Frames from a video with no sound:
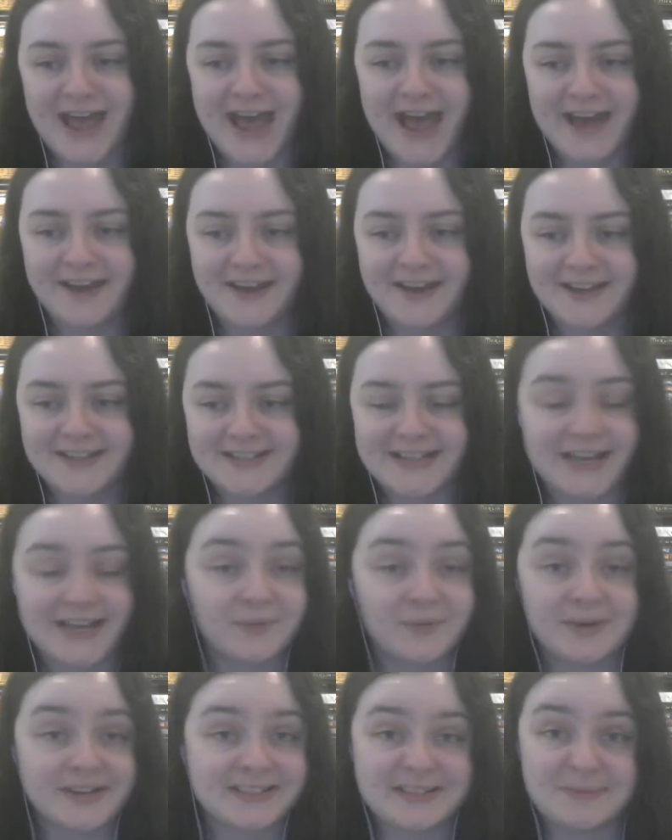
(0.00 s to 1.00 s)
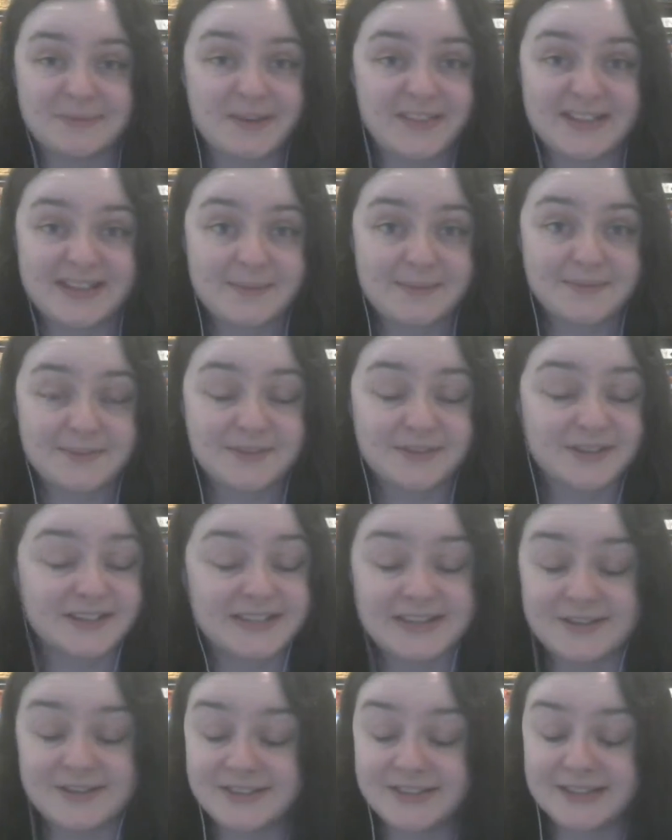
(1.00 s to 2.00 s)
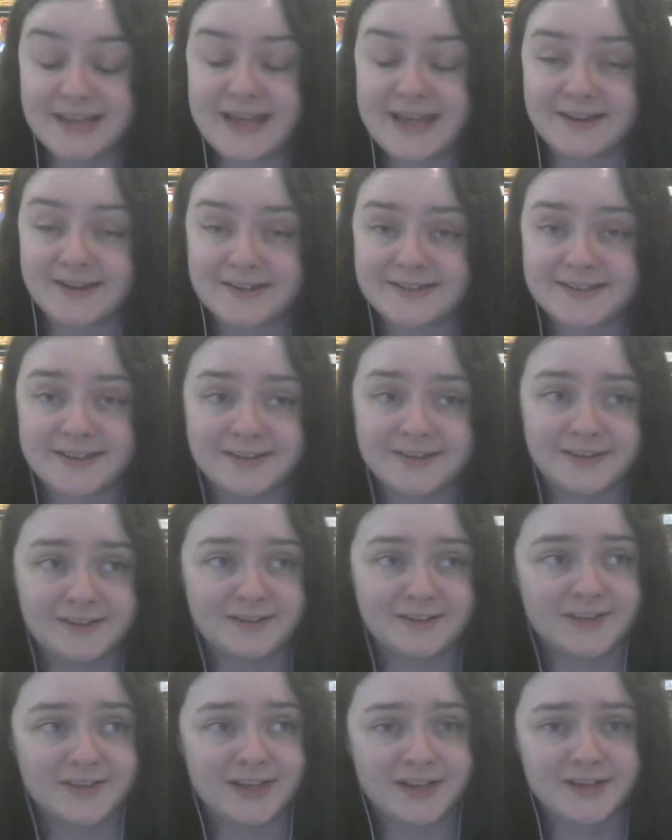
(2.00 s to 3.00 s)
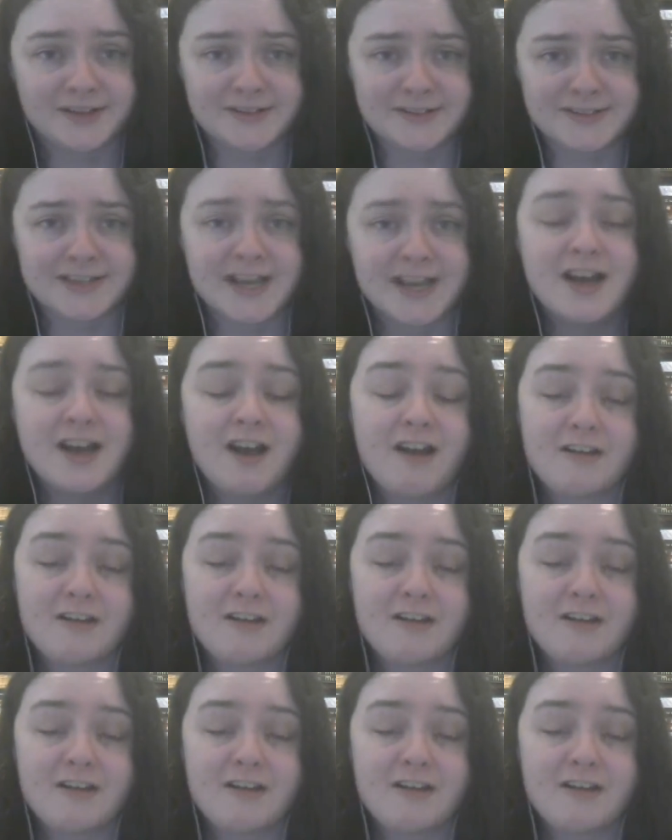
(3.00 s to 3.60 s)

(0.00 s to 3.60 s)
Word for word: and I just cannot wait to see where this episode continues to take us and our lovely girls.